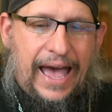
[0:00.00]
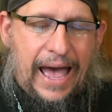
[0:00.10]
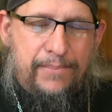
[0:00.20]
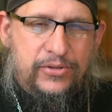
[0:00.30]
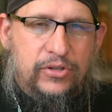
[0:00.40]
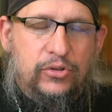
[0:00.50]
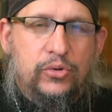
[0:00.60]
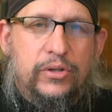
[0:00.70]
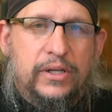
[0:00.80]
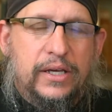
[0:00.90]

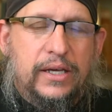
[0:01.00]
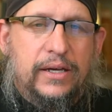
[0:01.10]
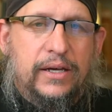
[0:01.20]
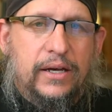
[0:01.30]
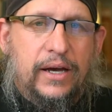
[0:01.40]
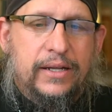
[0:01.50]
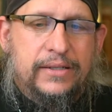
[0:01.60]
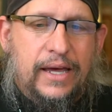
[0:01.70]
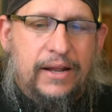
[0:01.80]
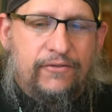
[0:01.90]
absolutely
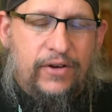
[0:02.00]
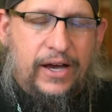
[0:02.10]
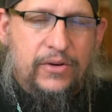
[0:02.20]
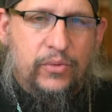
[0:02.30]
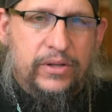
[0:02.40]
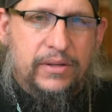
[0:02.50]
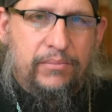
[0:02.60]
identified with the